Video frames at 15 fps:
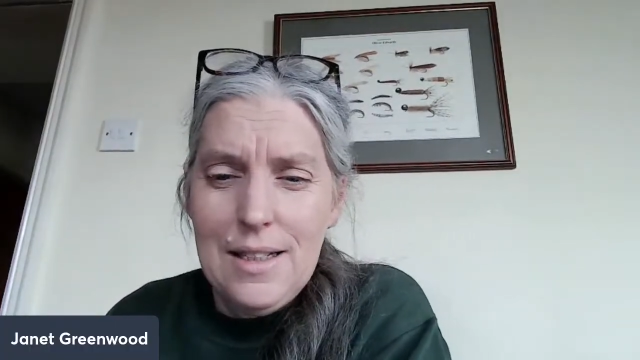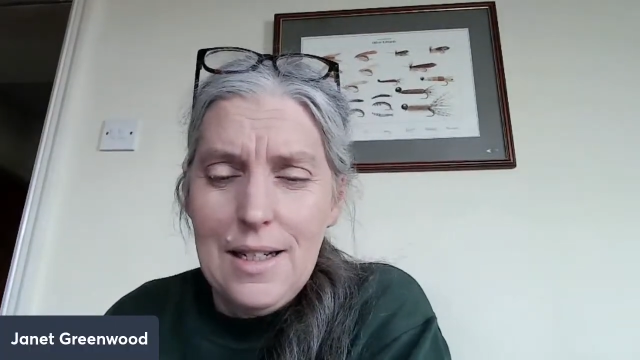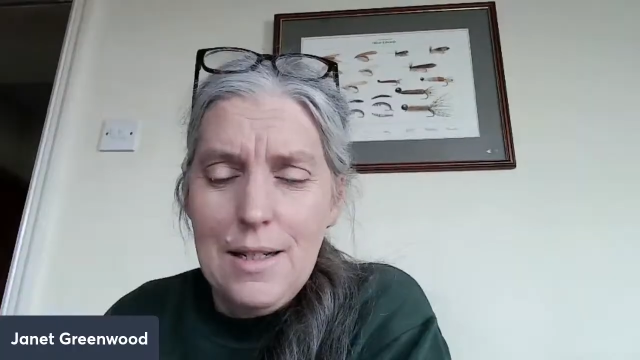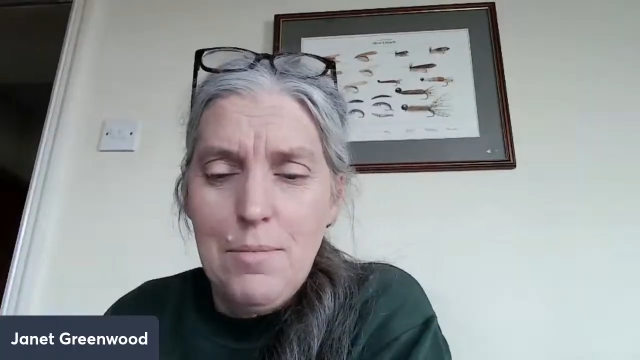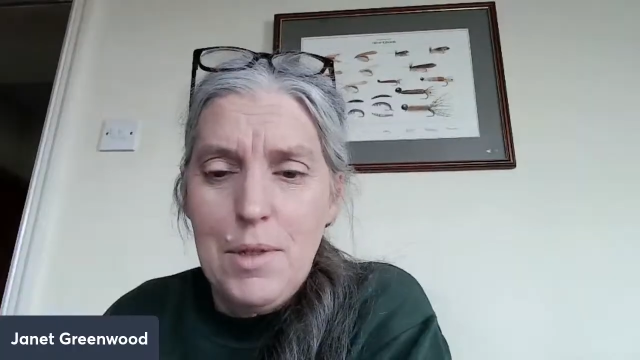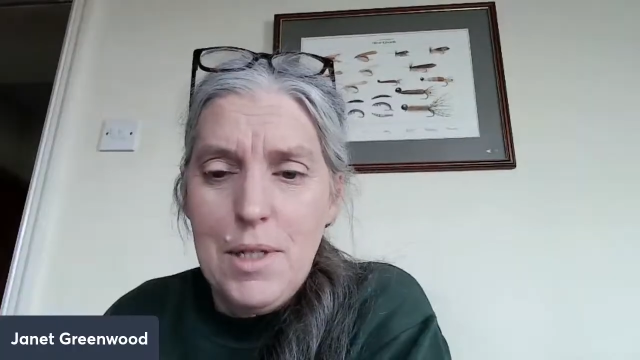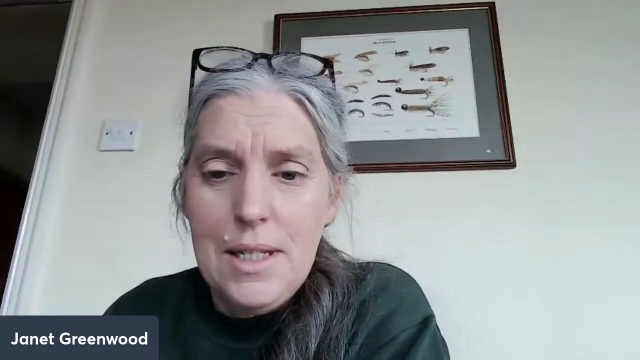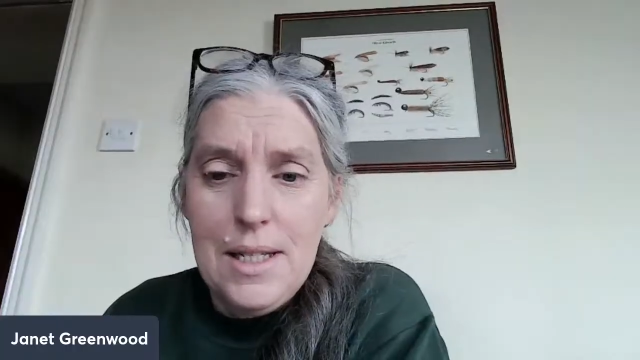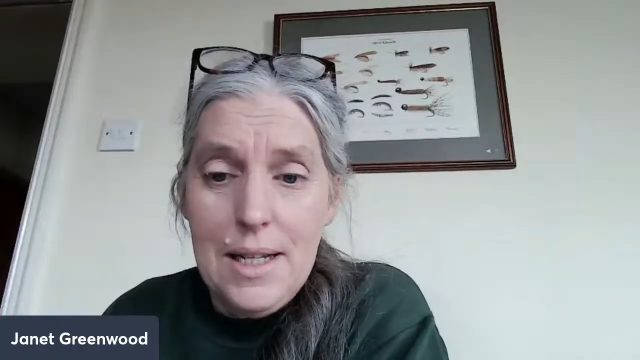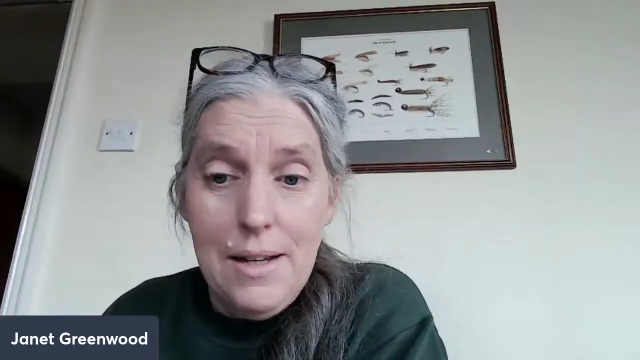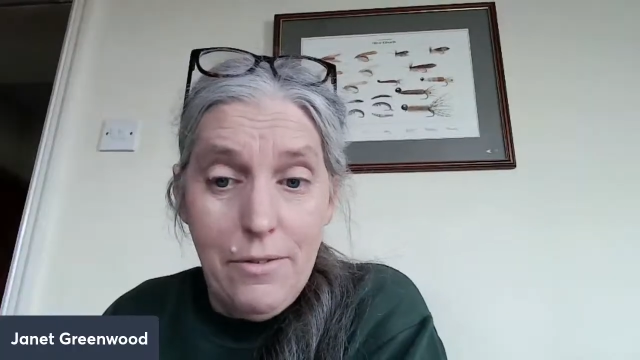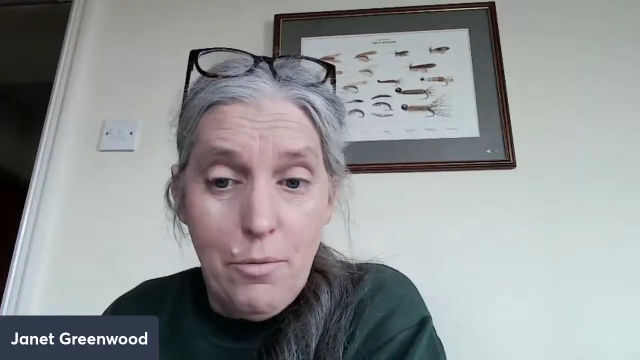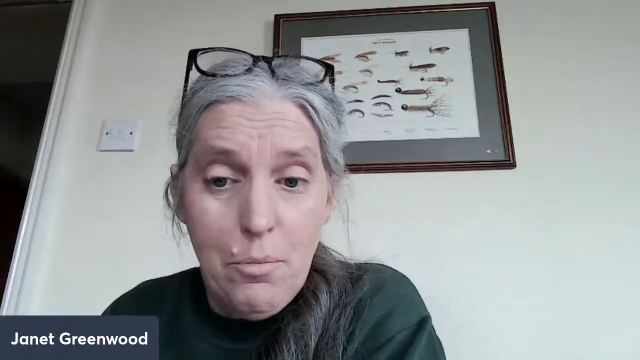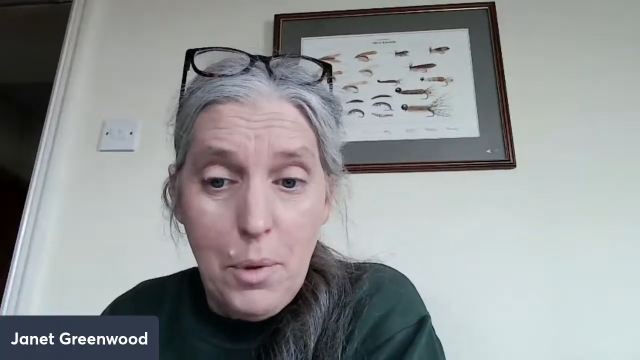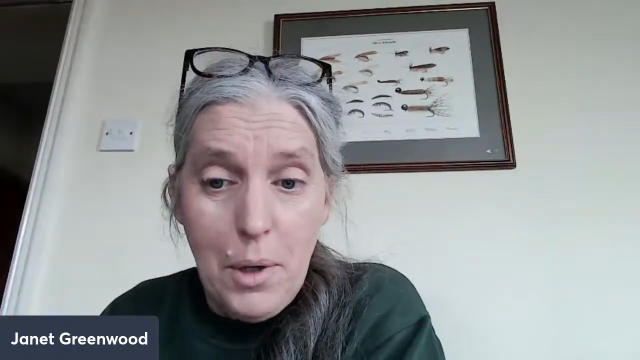to
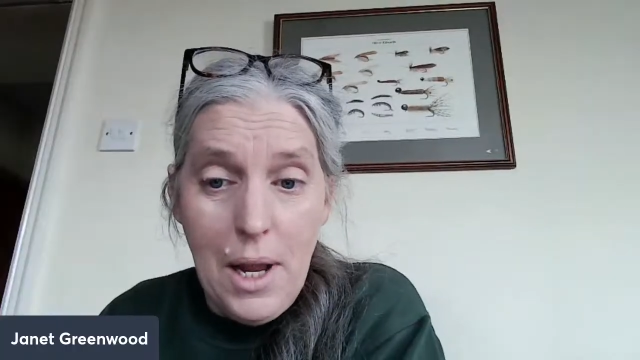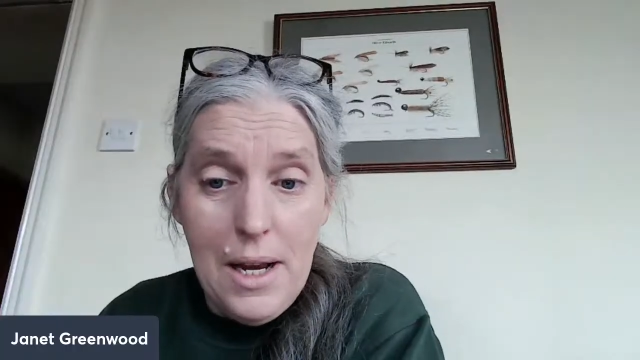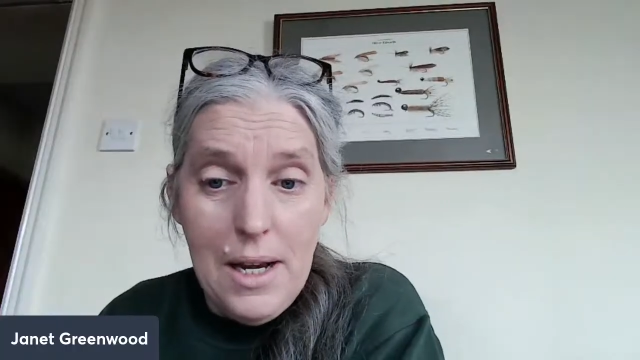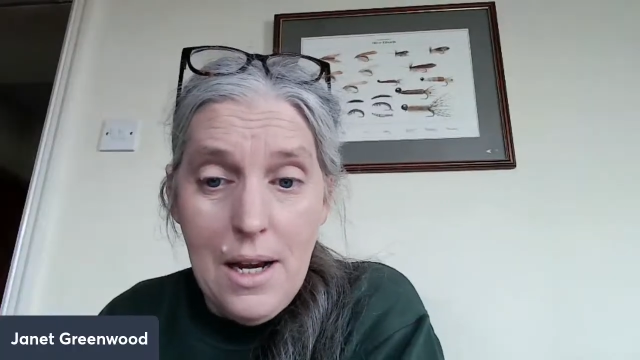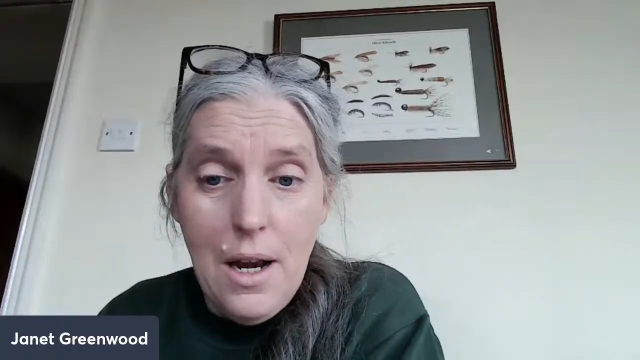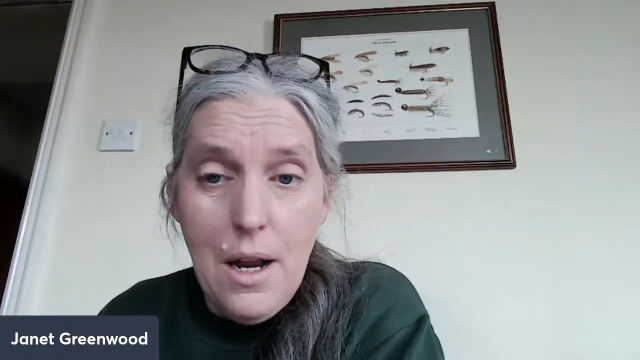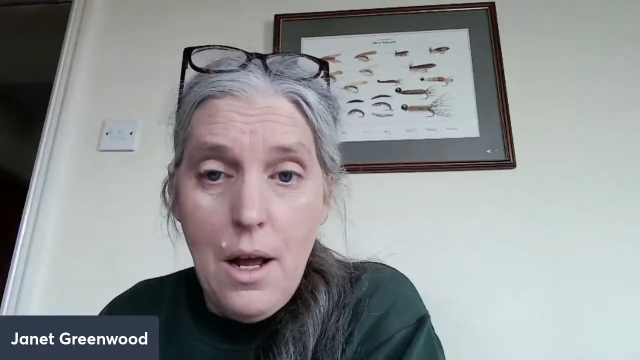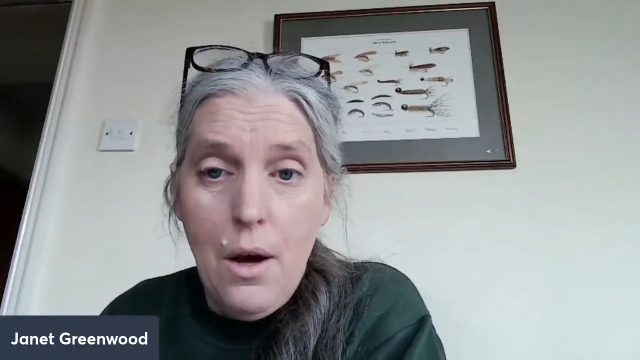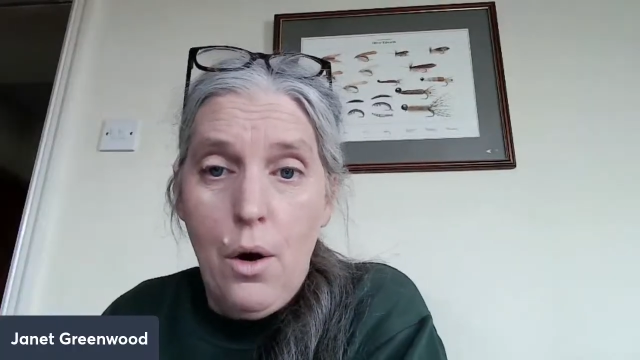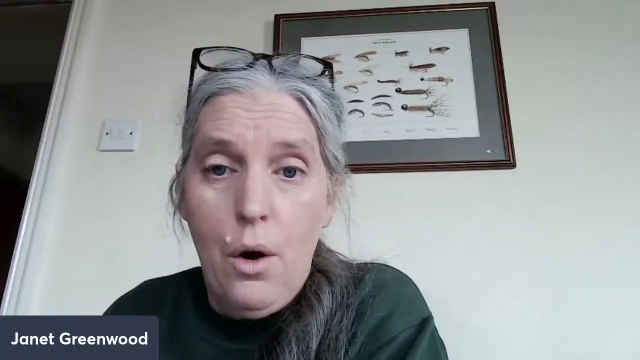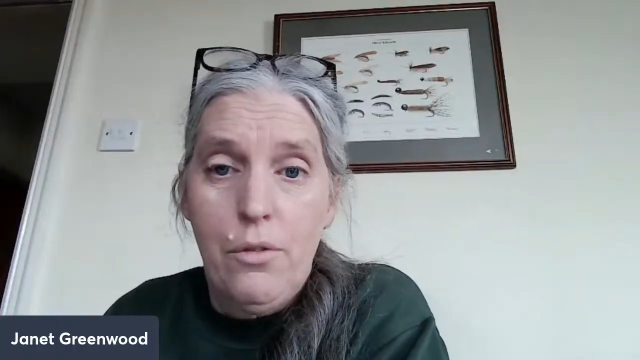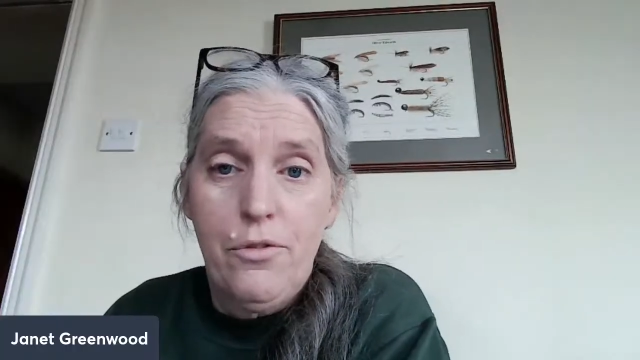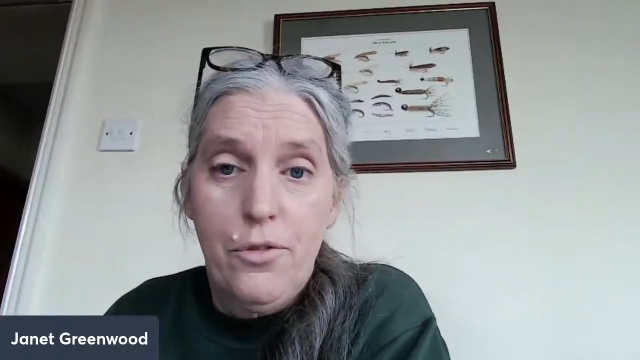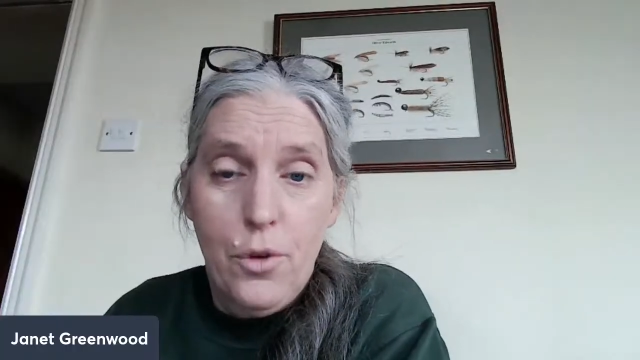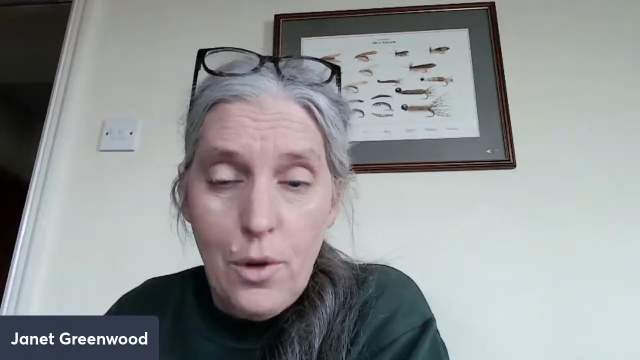Stephen Brennan
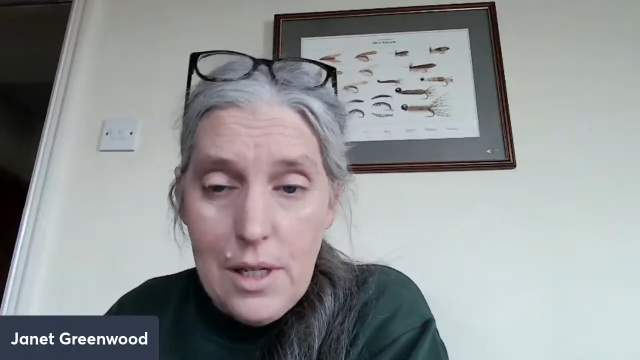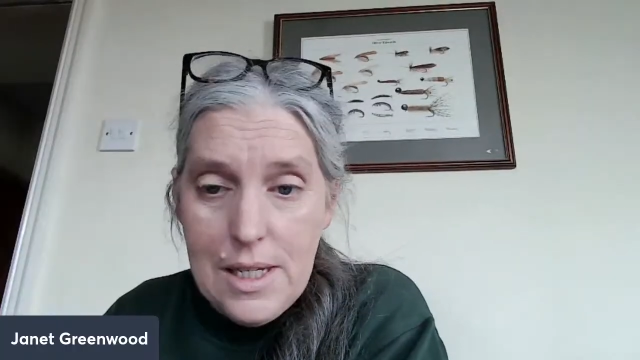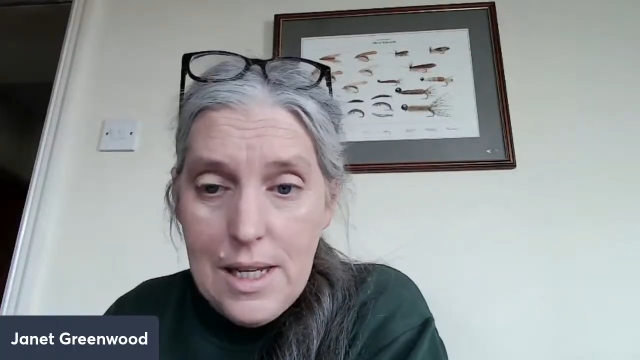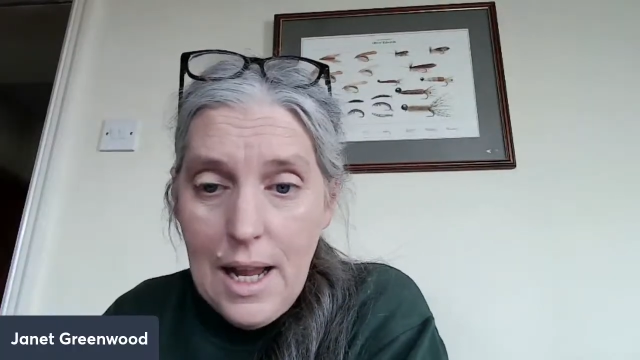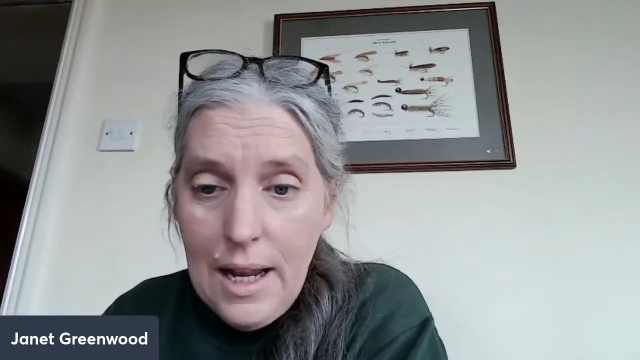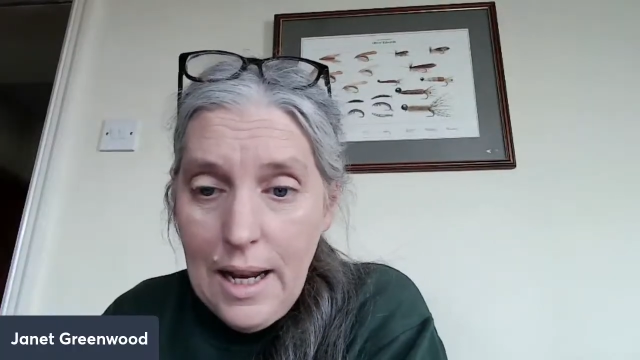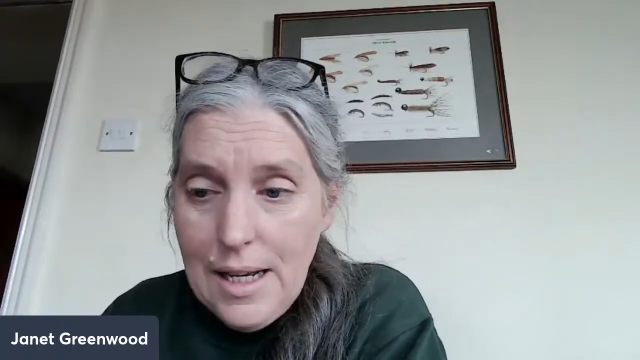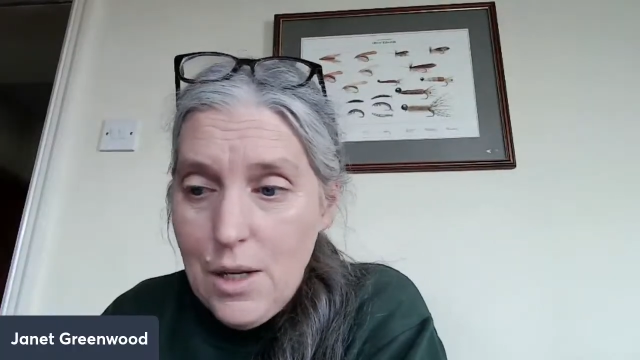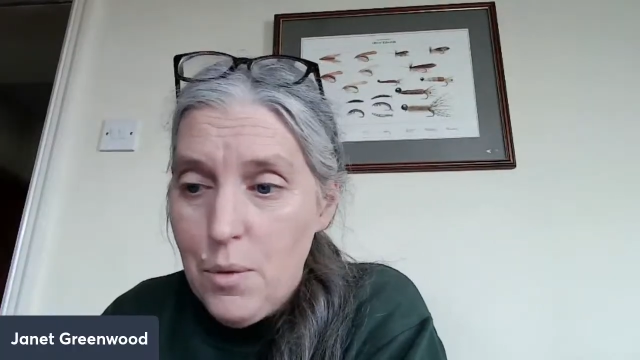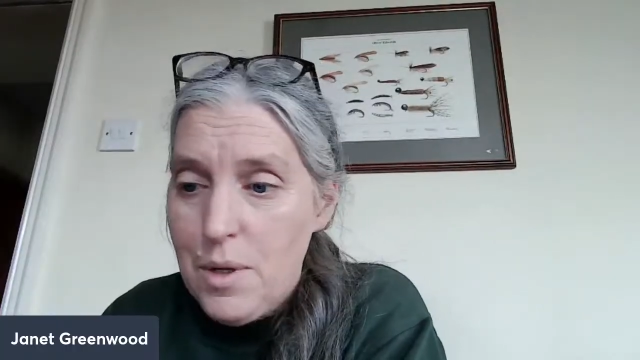of Foresight,